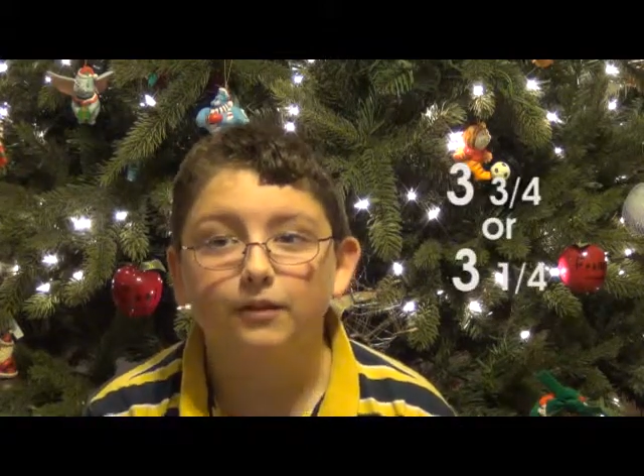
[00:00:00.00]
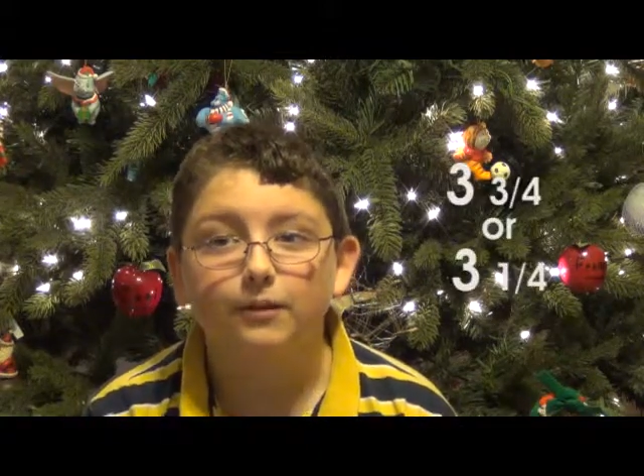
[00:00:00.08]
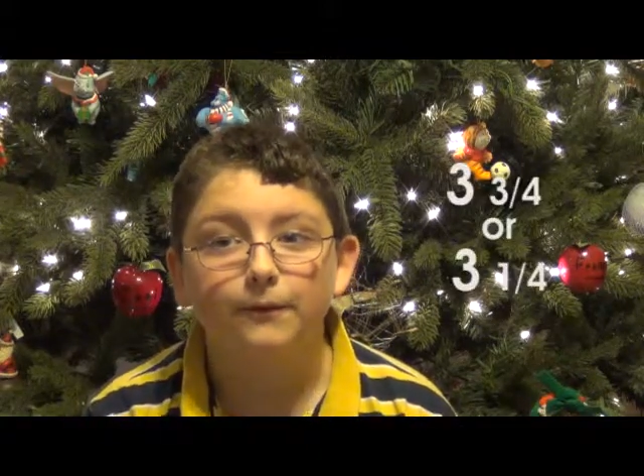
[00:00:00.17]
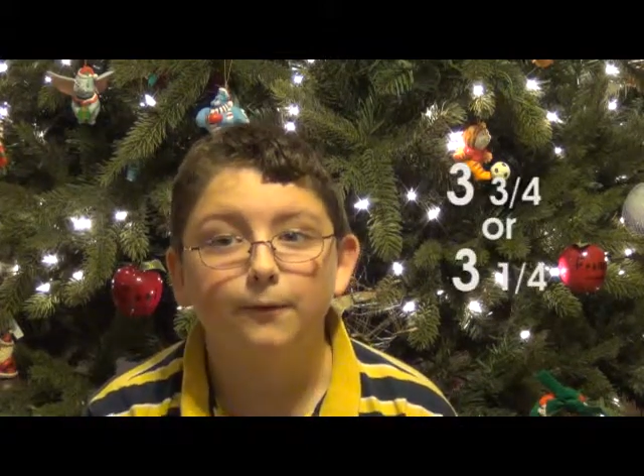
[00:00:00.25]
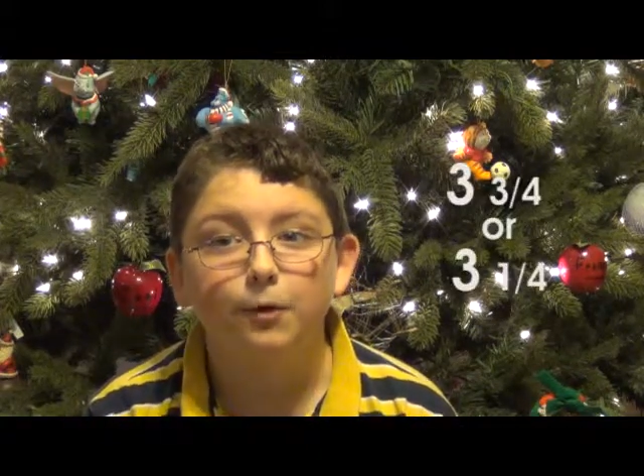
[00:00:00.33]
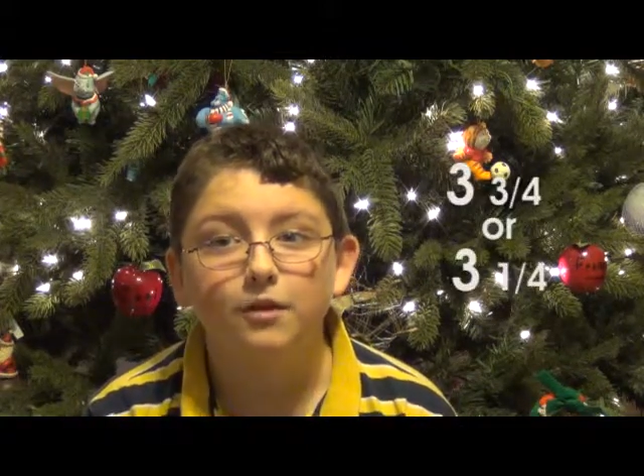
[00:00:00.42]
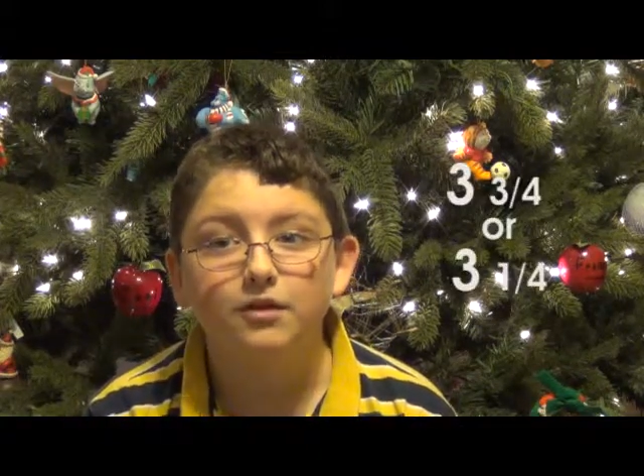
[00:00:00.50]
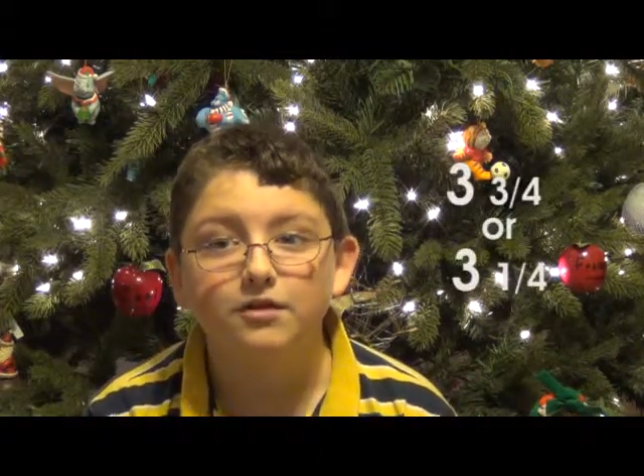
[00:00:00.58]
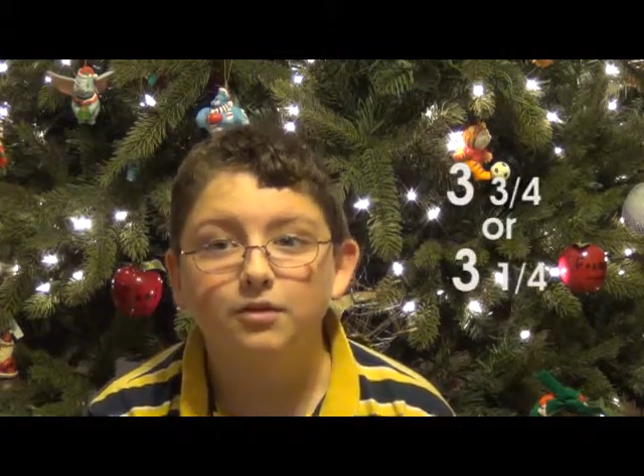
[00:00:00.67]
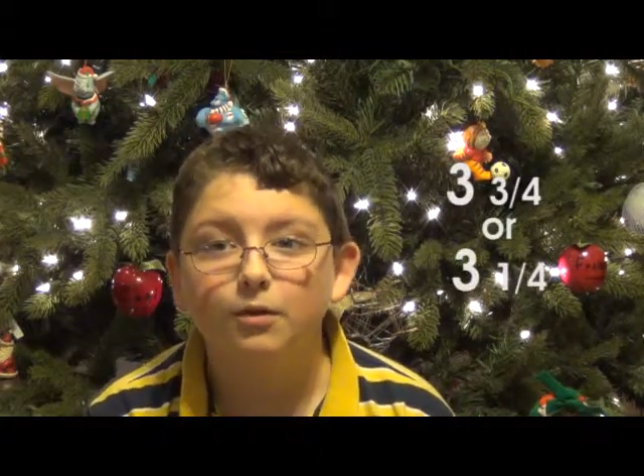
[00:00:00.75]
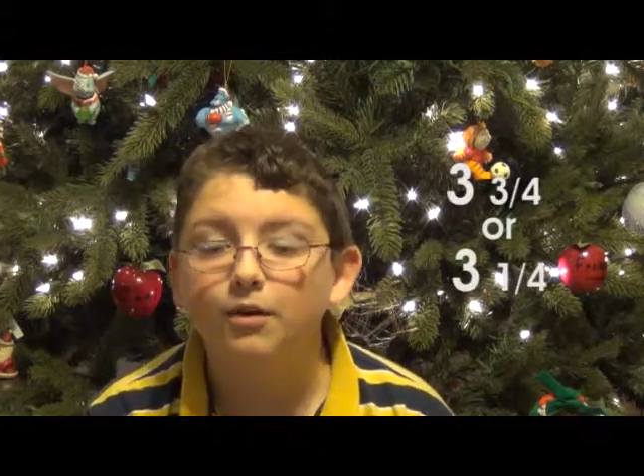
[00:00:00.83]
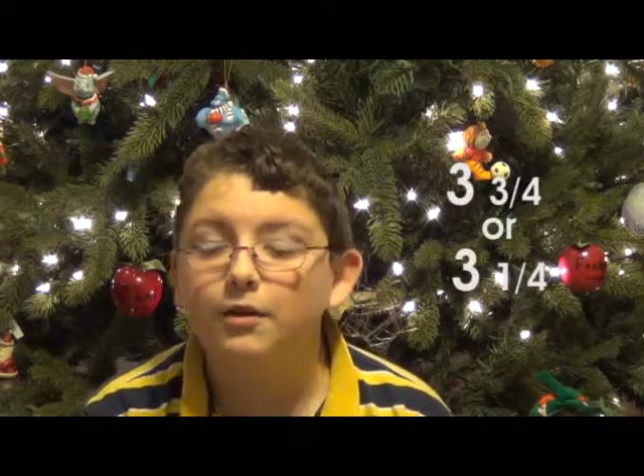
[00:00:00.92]

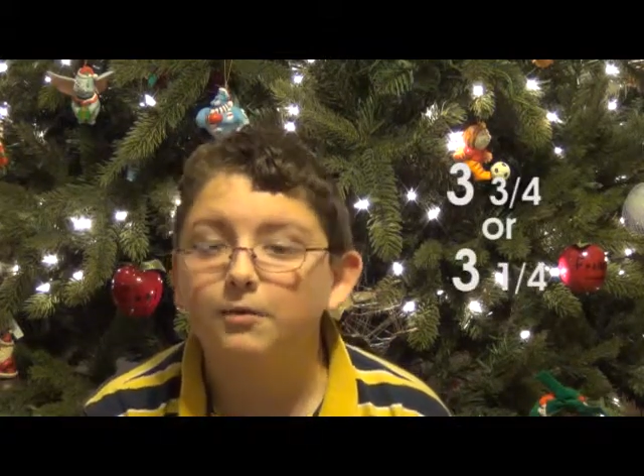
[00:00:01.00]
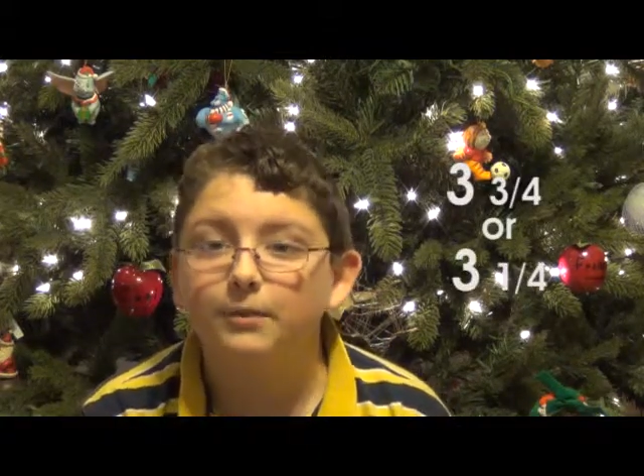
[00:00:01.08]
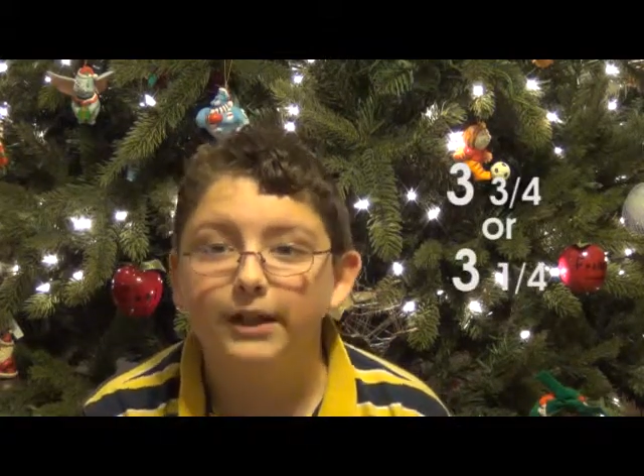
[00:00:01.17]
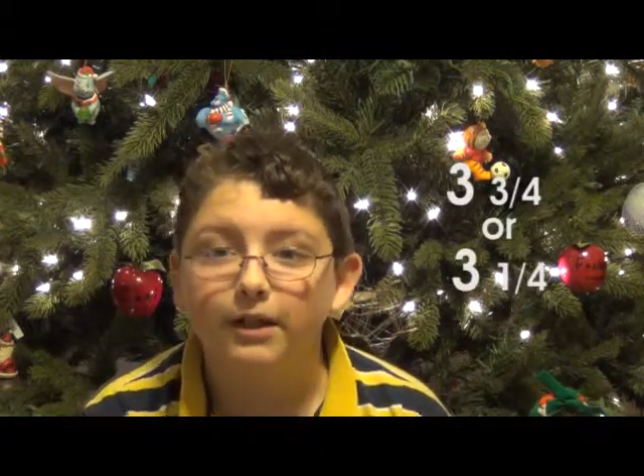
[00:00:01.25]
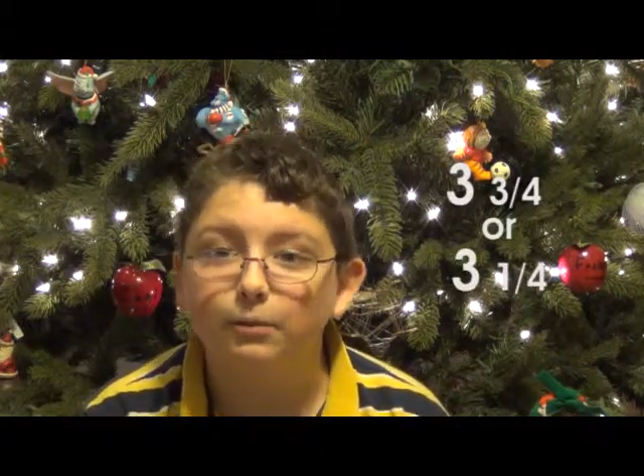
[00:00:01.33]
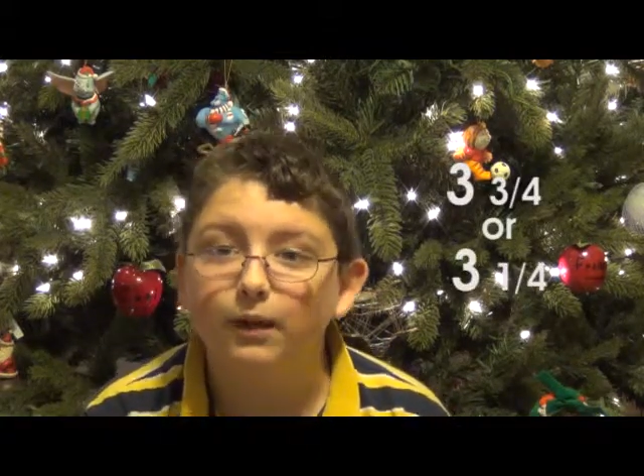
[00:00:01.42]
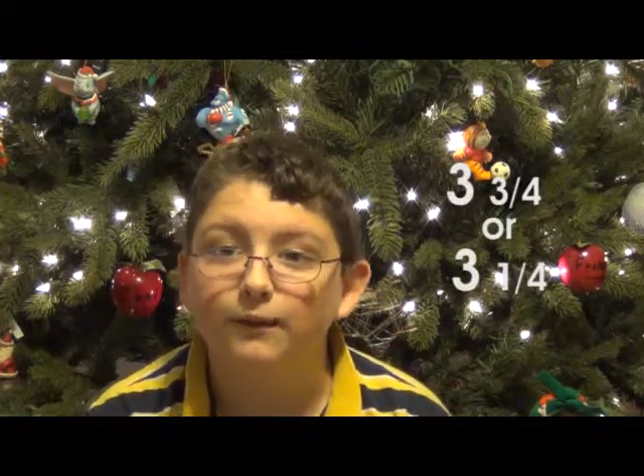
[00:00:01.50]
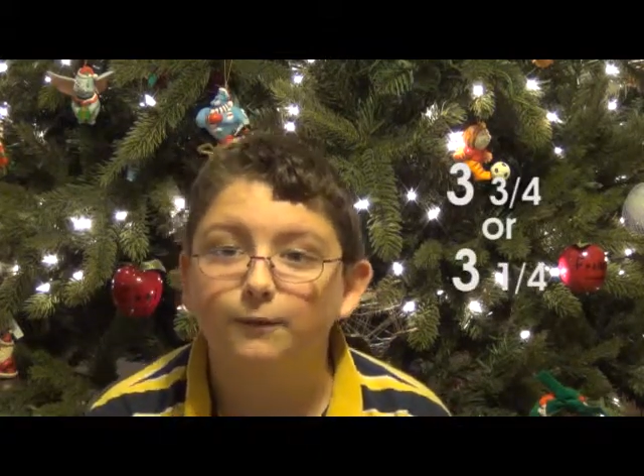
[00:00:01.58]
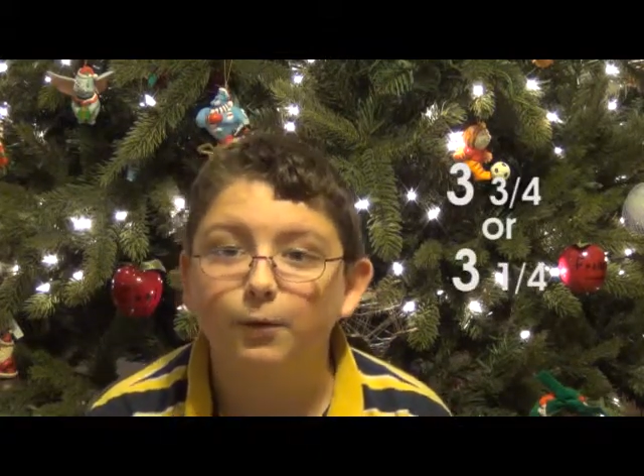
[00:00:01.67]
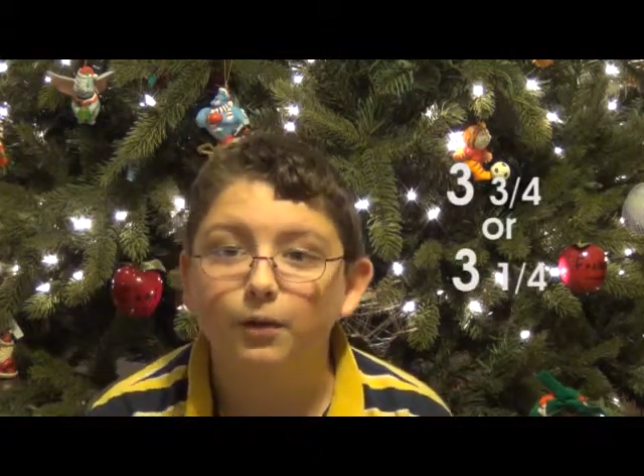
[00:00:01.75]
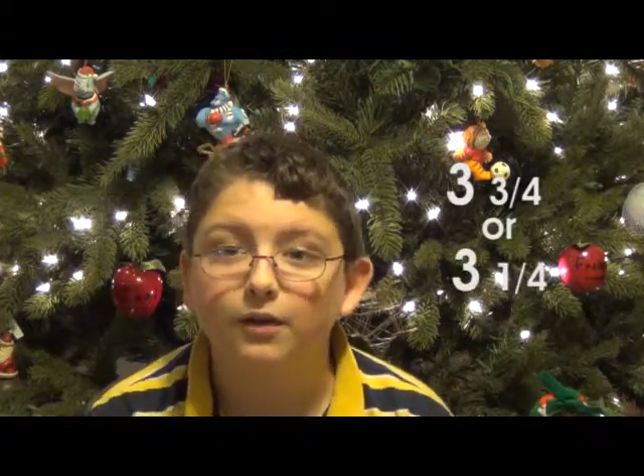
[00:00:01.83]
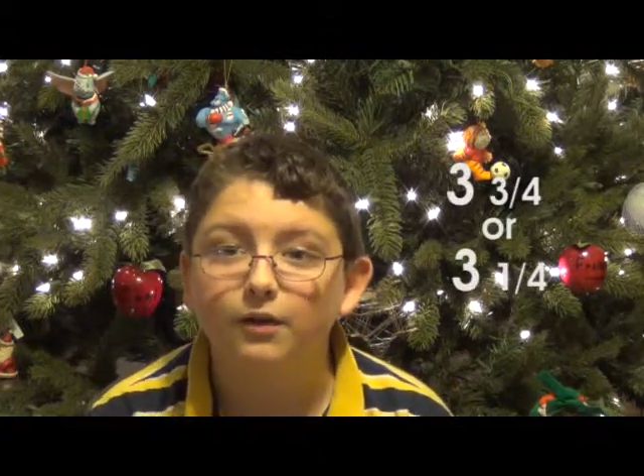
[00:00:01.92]
3/4 or 3
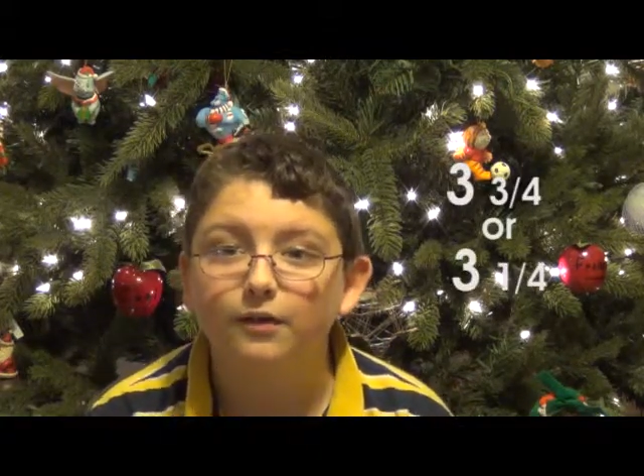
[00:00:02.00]
1/4.